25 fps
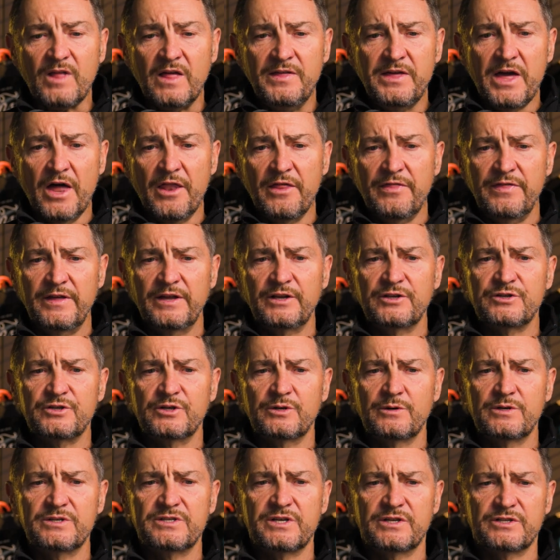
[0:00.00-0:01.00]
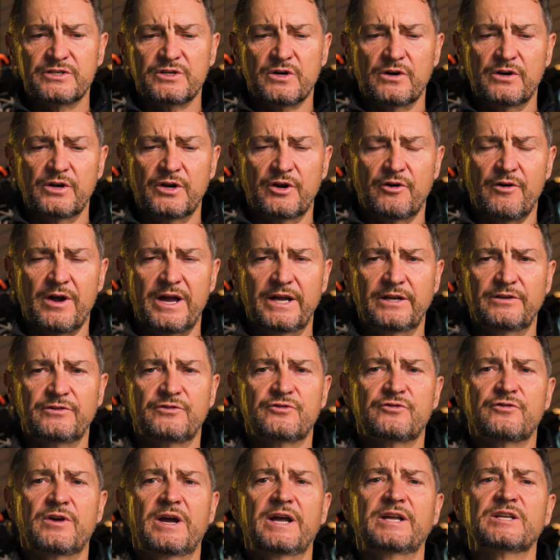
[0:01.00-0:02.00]
The other thing too is it's got a great
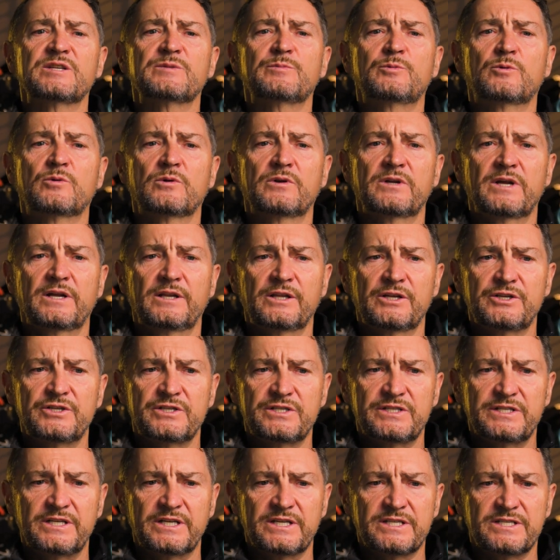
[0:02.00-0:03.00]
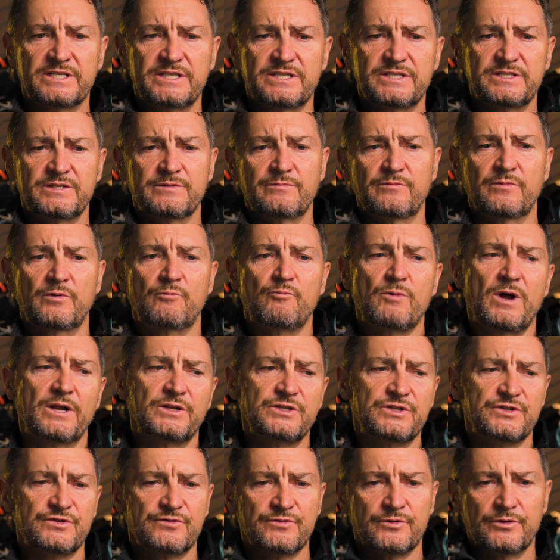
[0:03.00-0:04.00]
transport and logistics system that
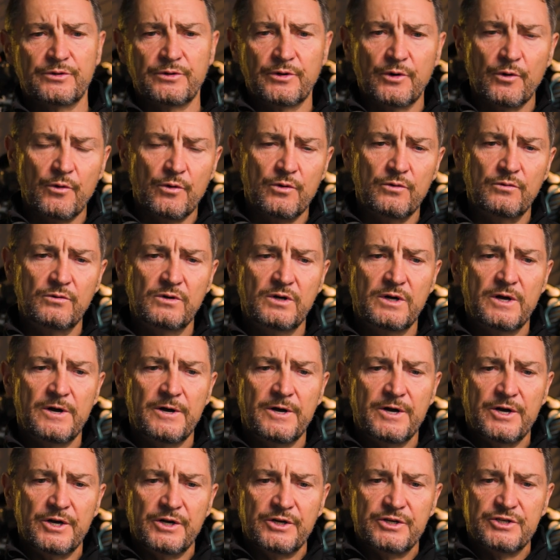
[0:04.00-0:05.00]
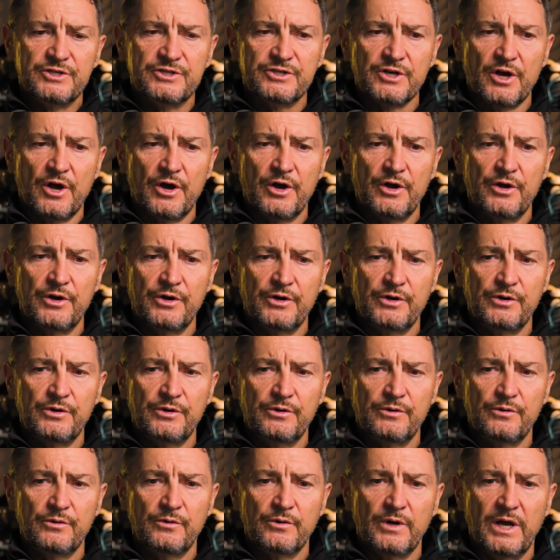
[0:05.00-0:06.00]
runs through it all.
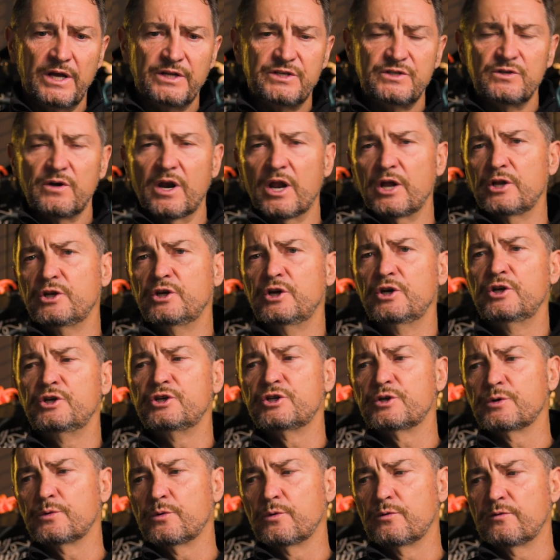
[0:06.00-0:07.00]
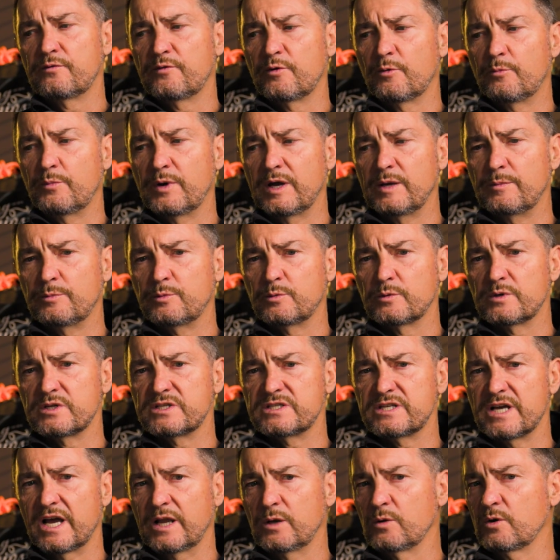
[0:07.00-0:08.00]
So it's not unusual for people to
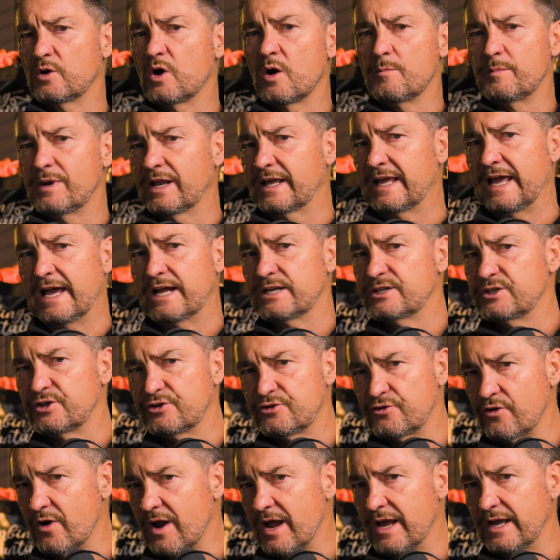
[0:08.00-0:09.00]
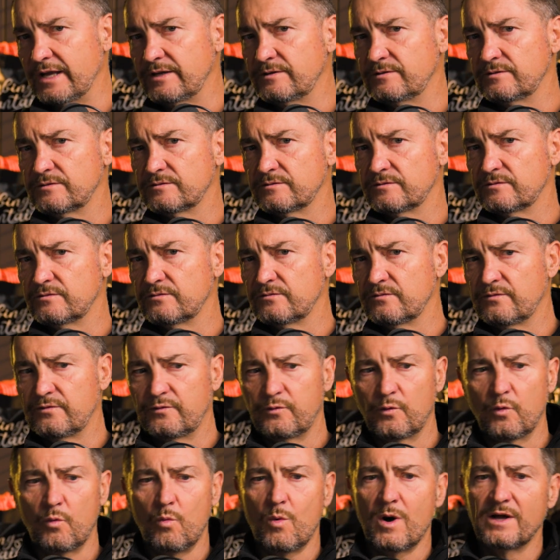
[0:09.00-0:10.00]
say, look, I'm going to catch a train
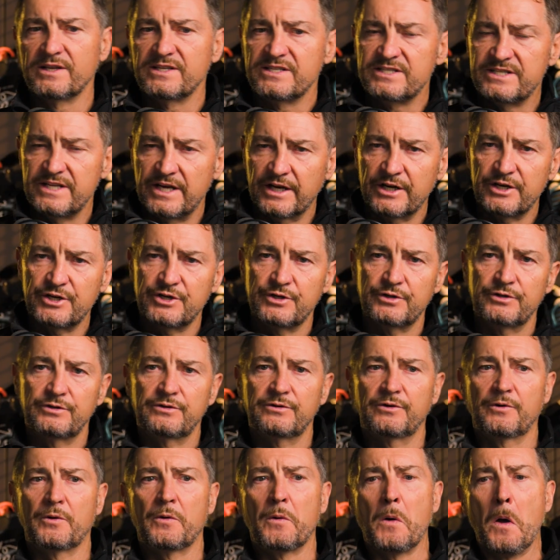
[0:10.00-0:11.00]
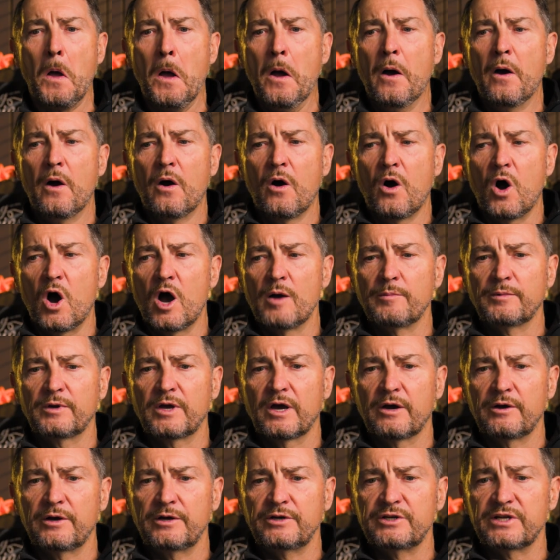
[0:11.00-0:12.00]
for one section, or I'm
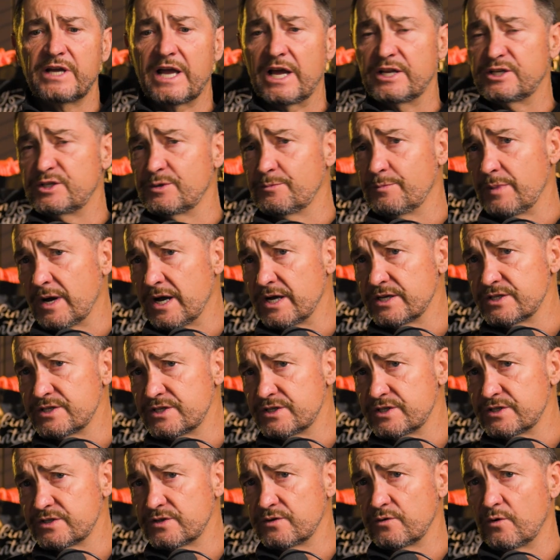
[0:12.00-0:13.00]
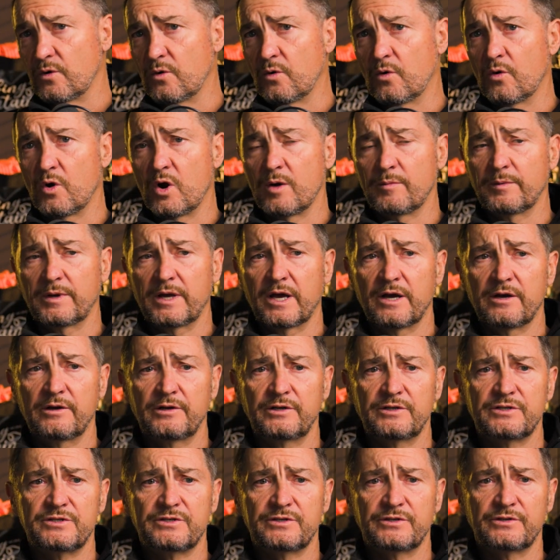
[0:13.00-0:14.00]
going to catch a bus, or I'm
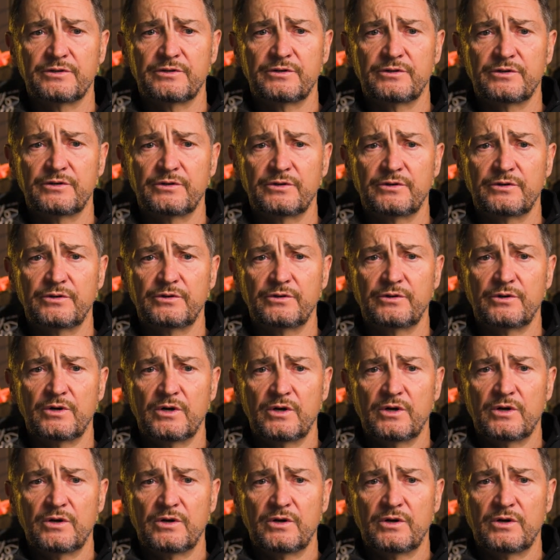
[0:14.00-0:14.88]
going to,